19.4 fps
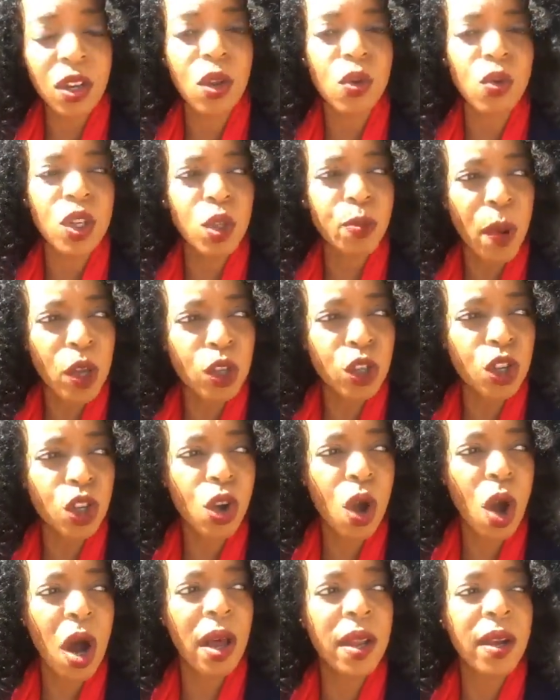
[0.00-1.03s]
The response you
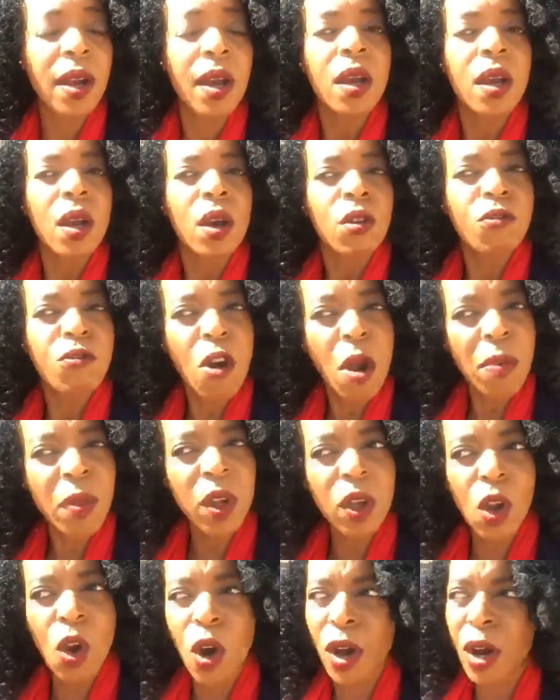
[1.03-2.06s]
got from
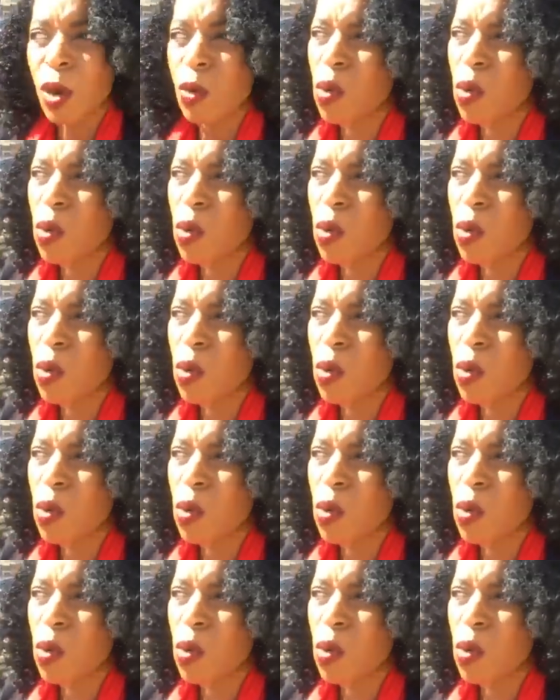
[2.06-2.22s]
the lawyer,